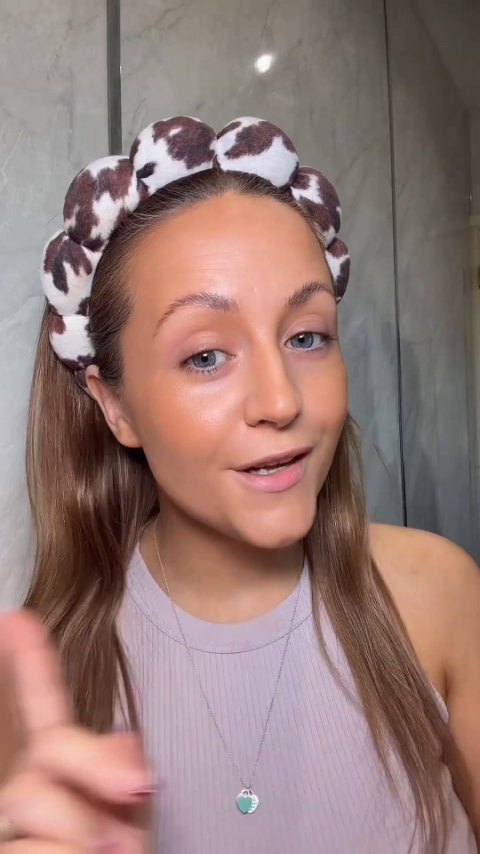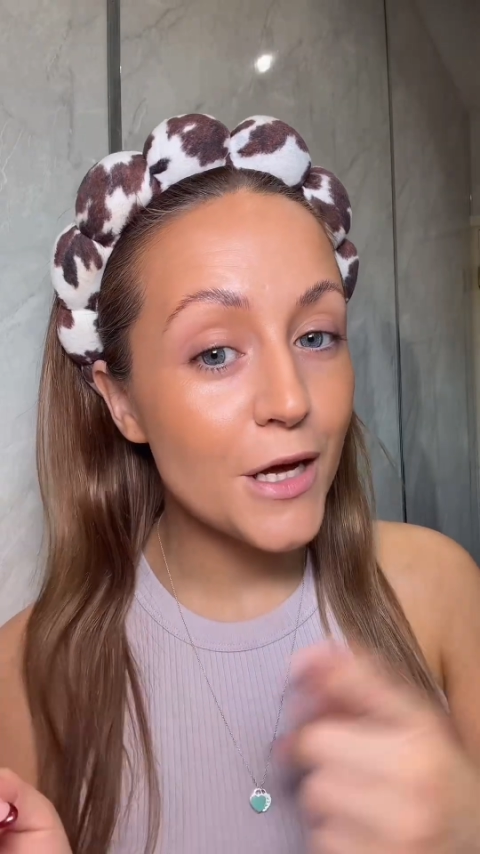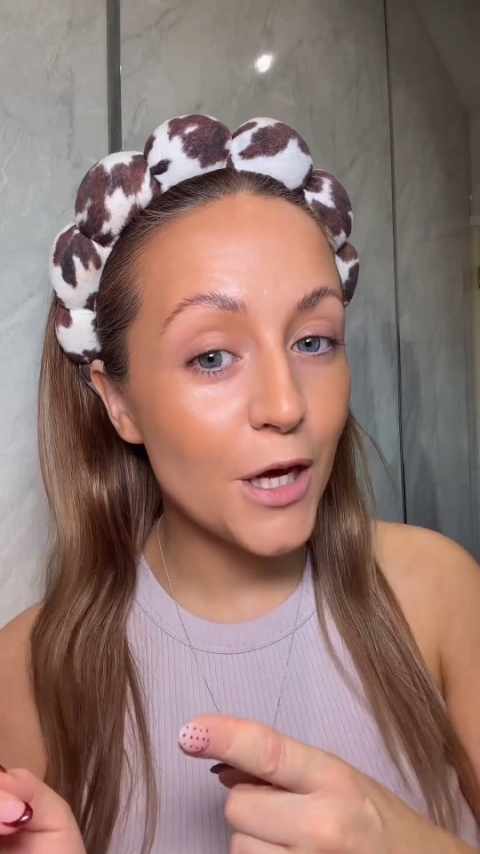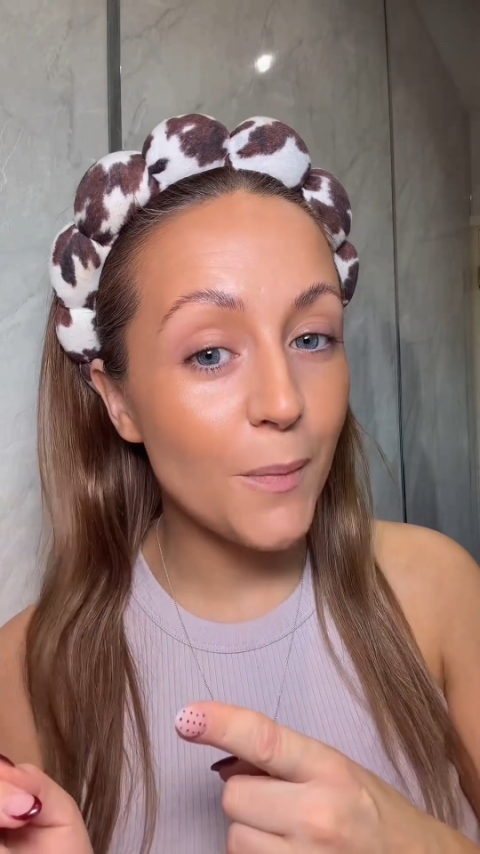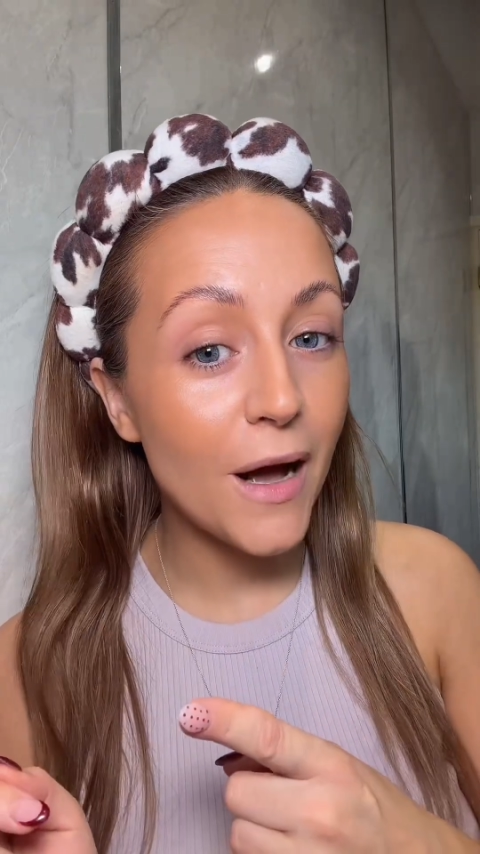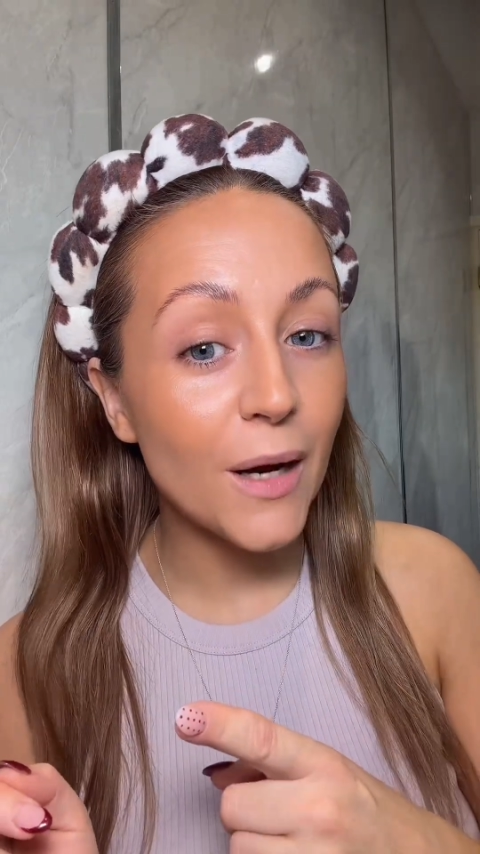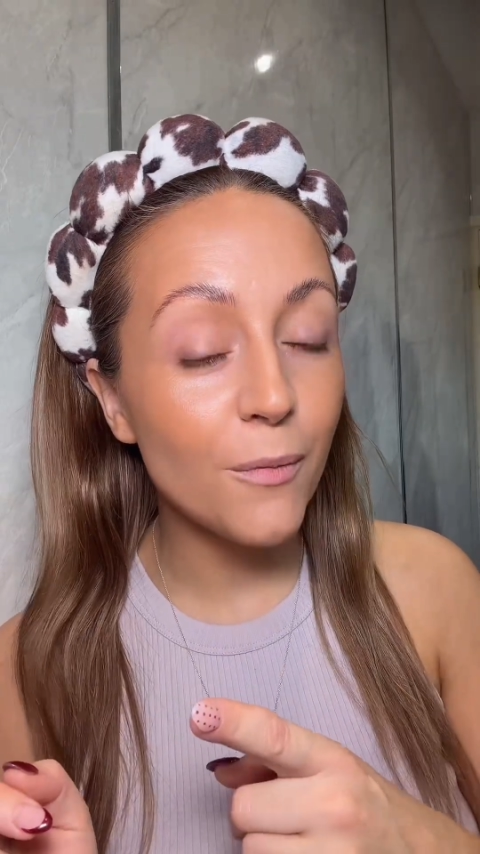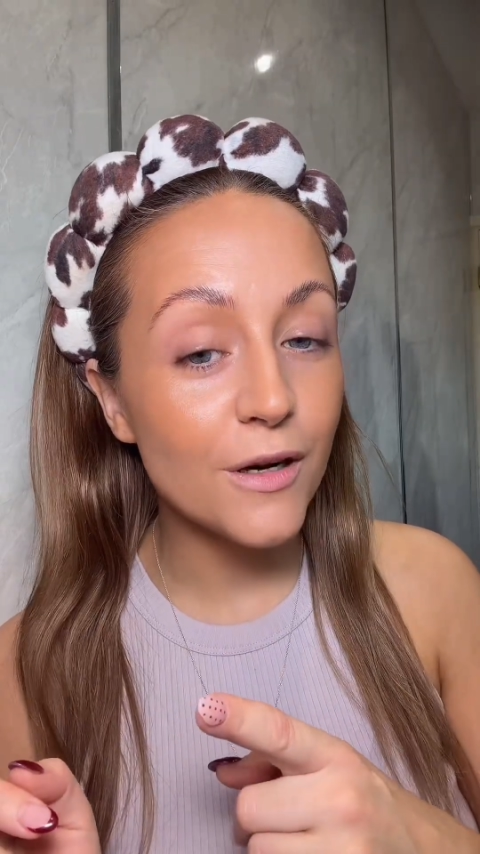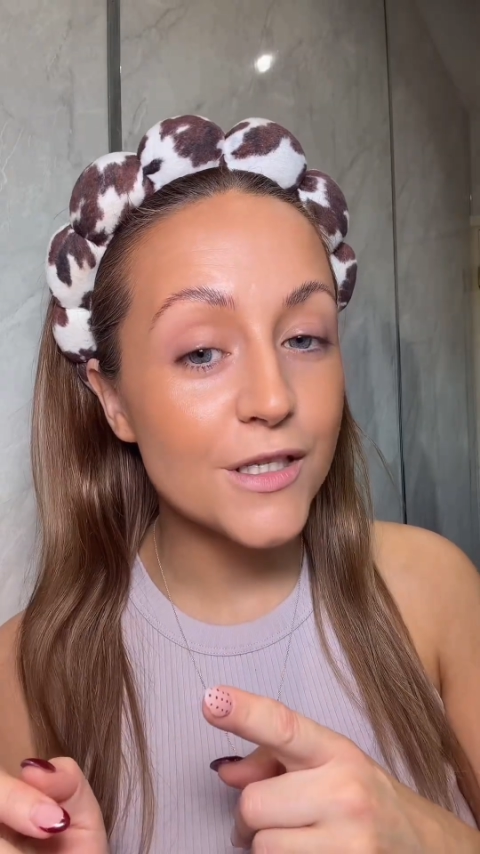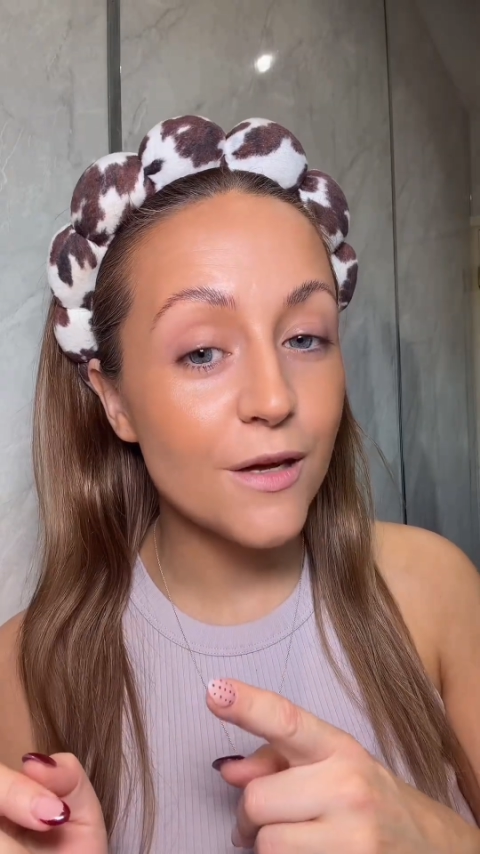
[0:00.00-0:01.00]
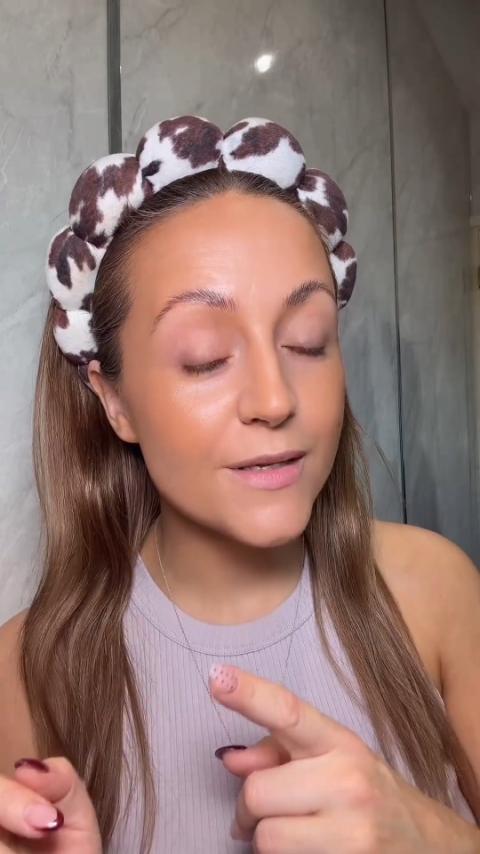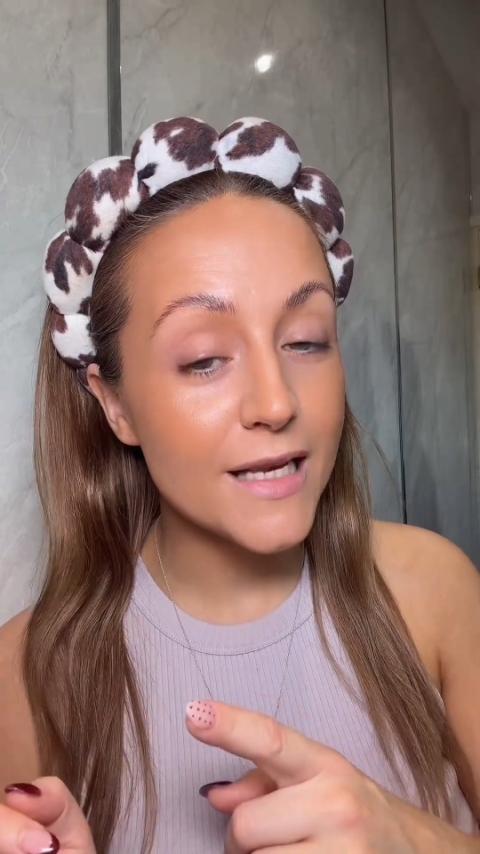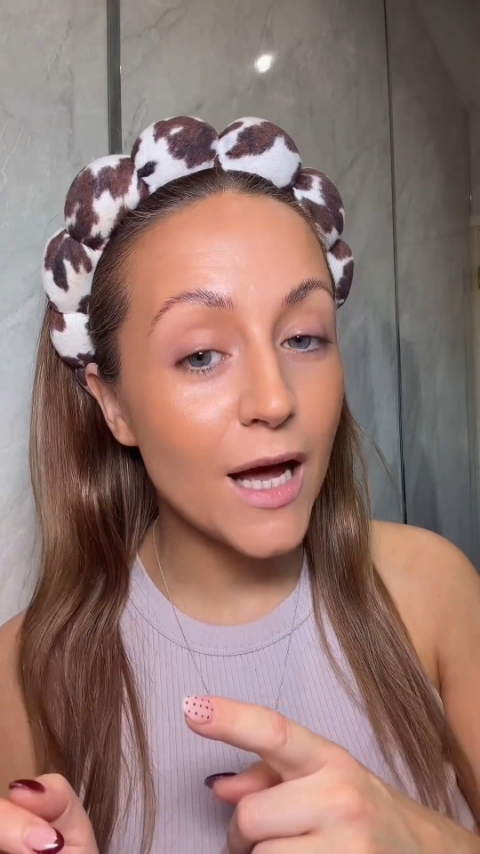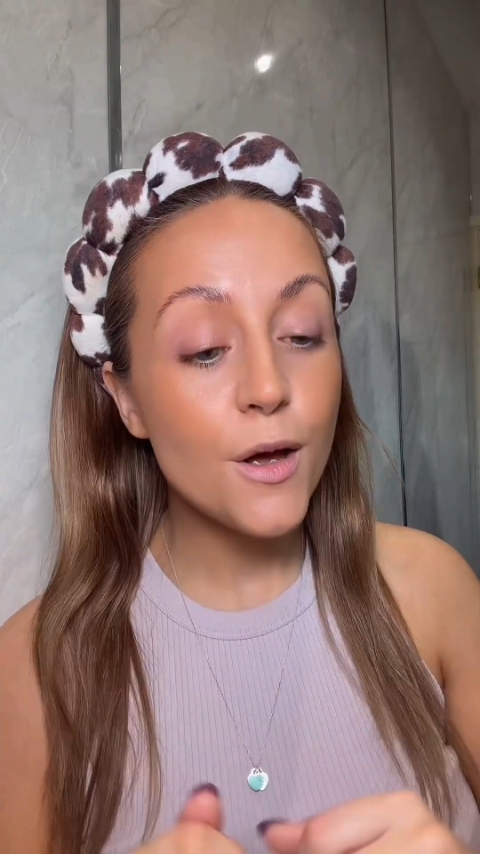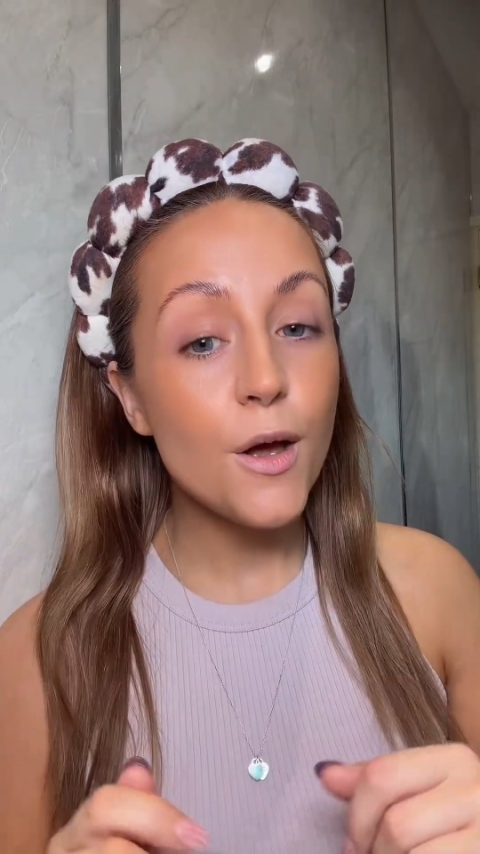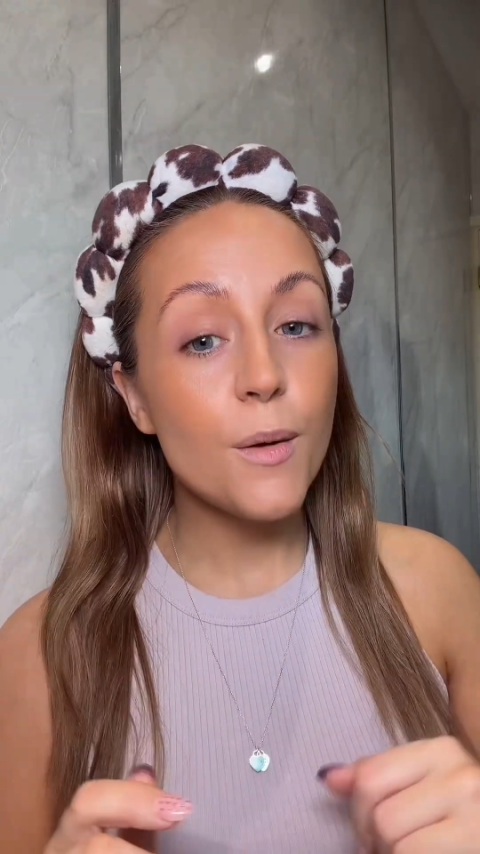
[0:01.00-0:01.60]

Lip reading: go back and watch those now.